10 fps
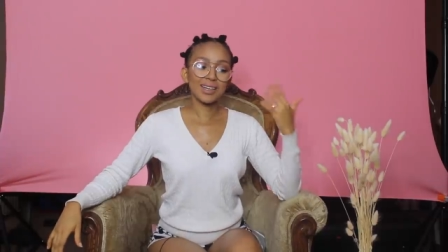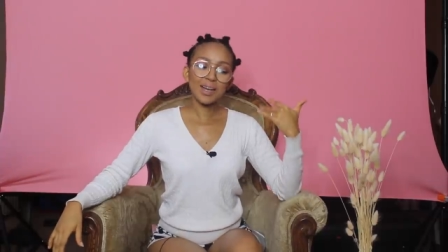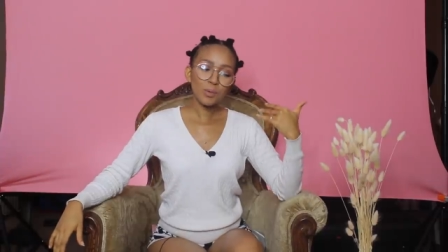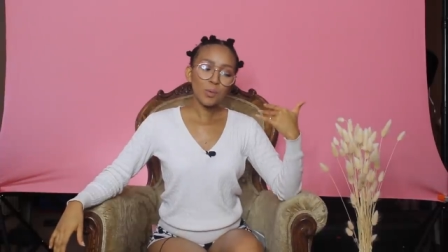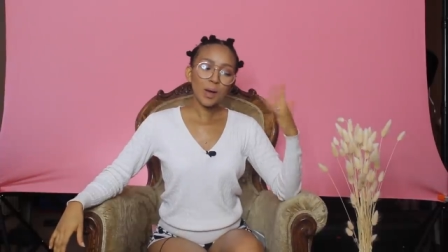
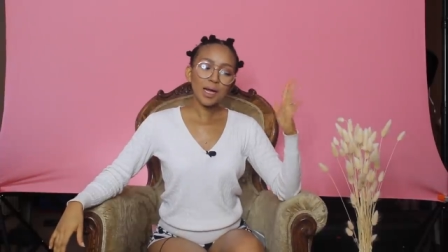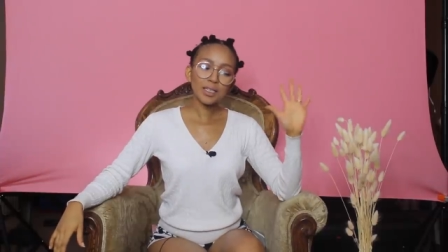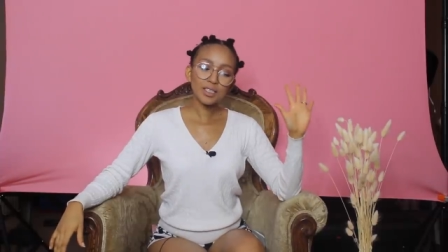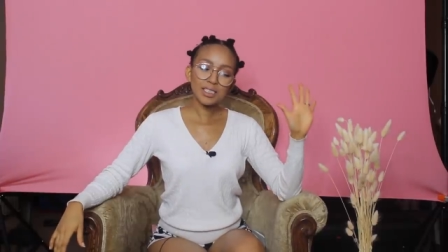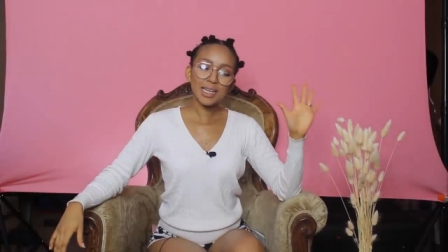number
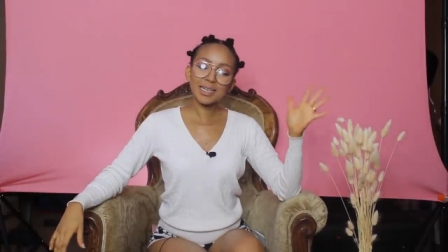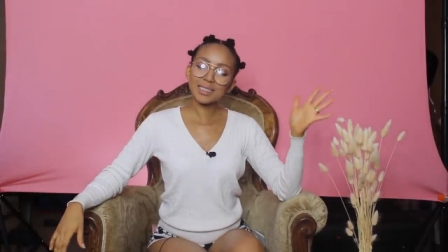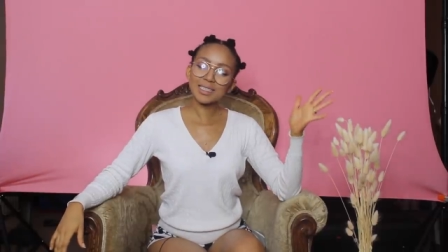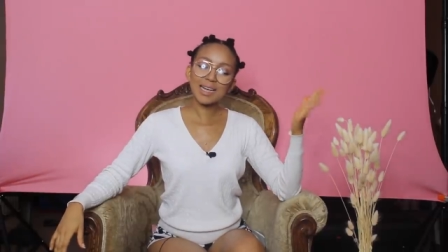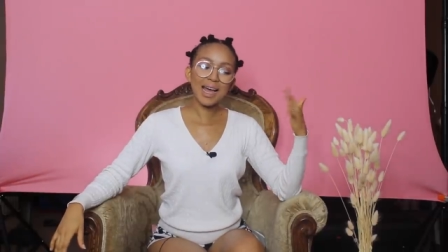one you're just like
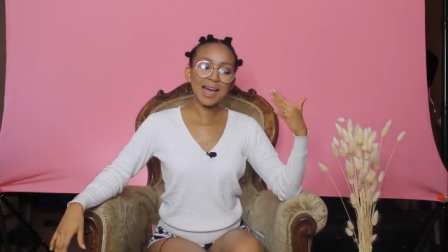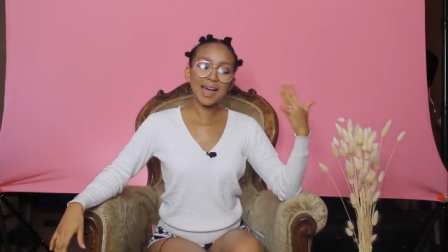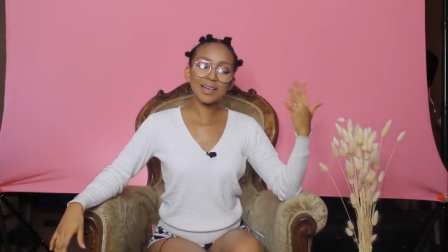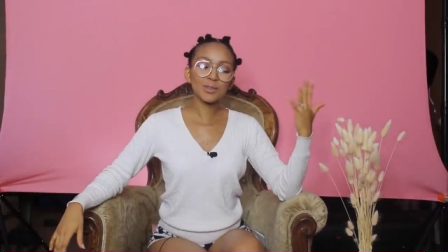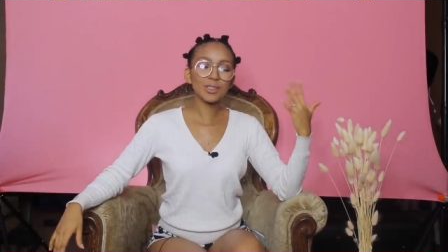listen
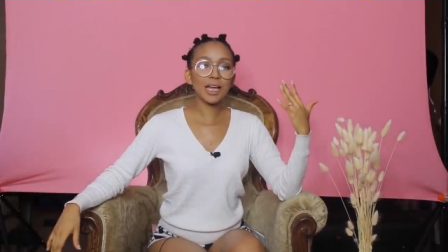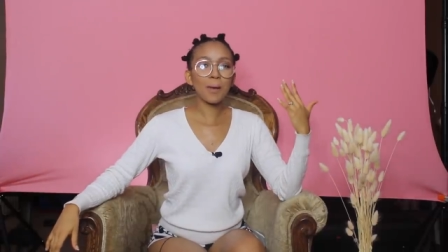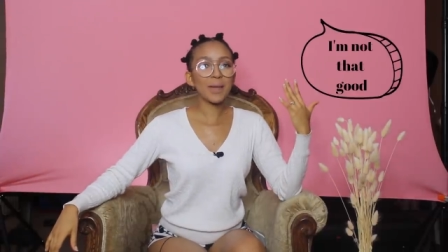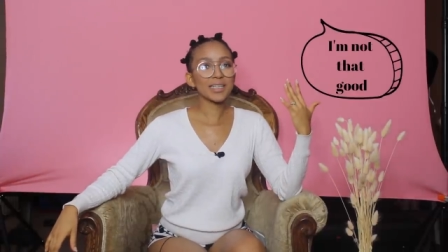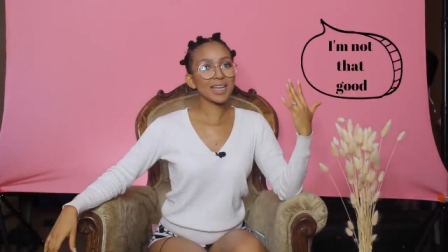i don't think
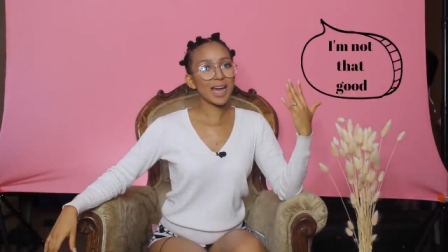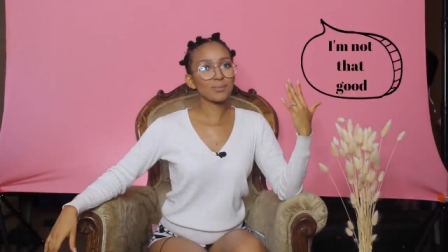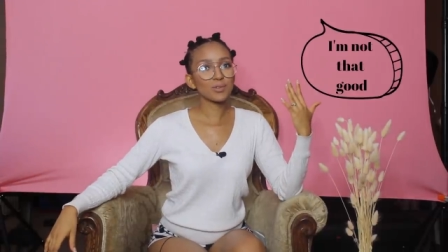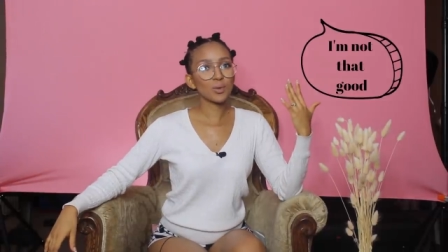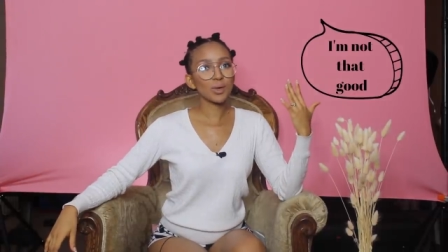i match
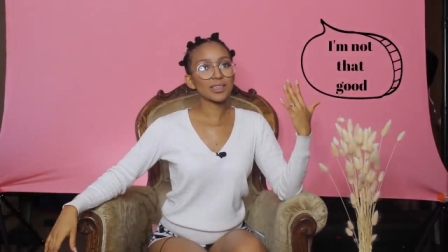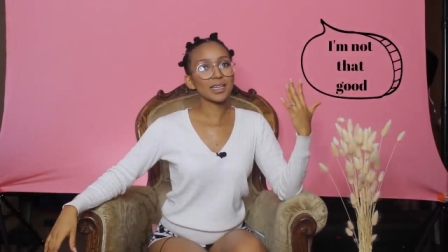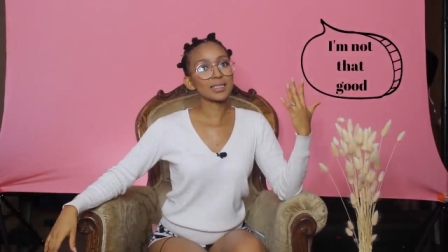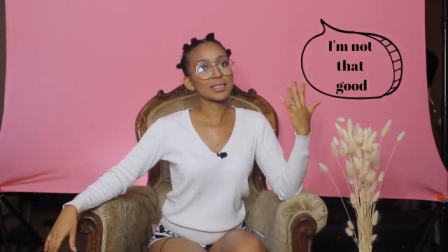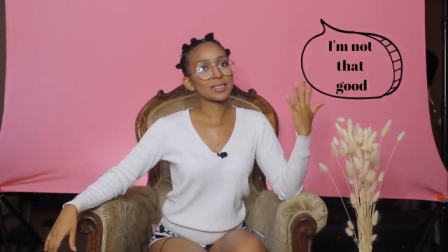up to what
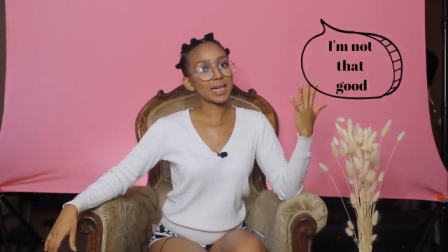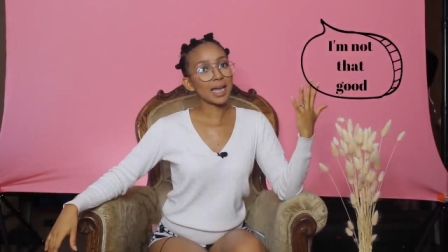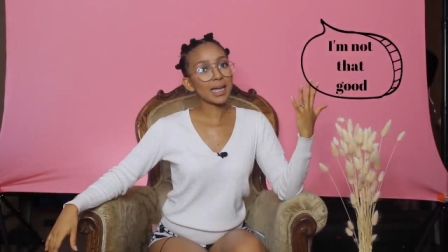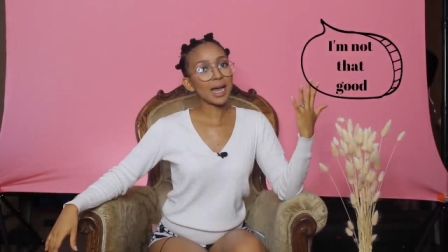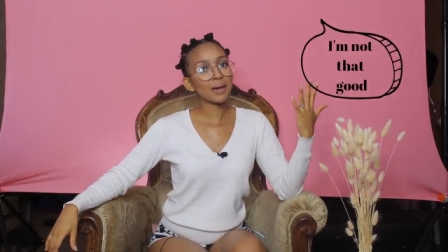they
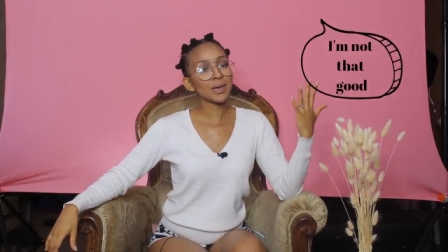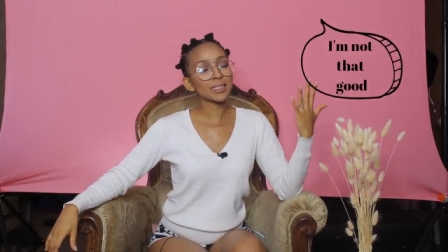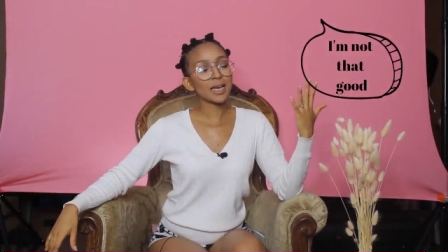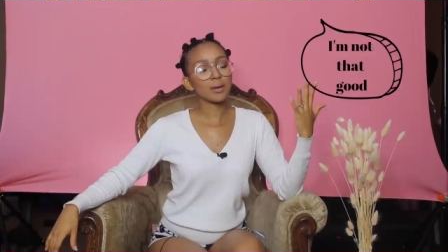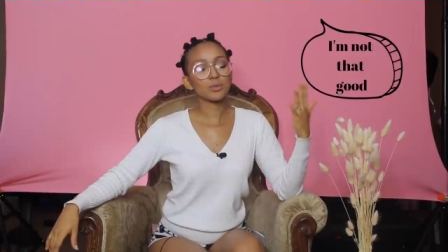say i
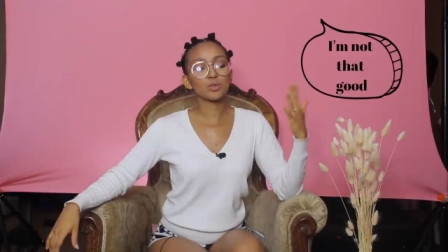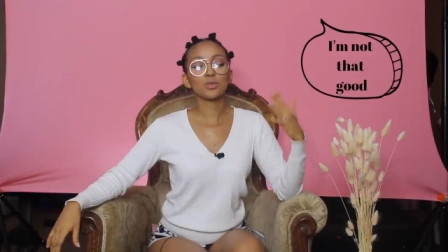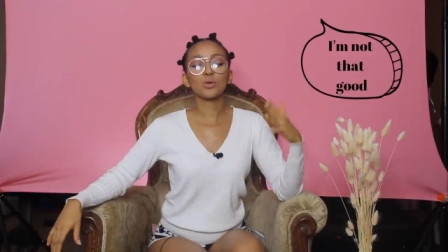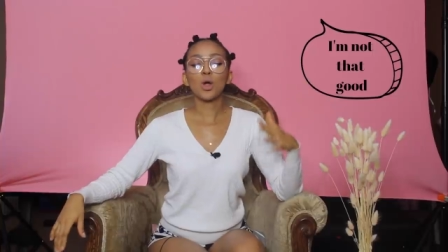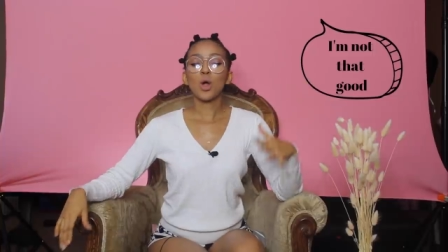match up
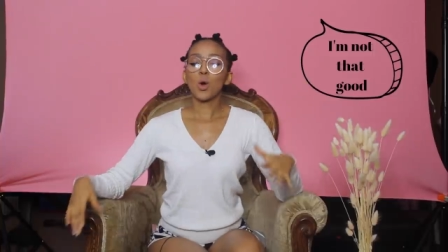to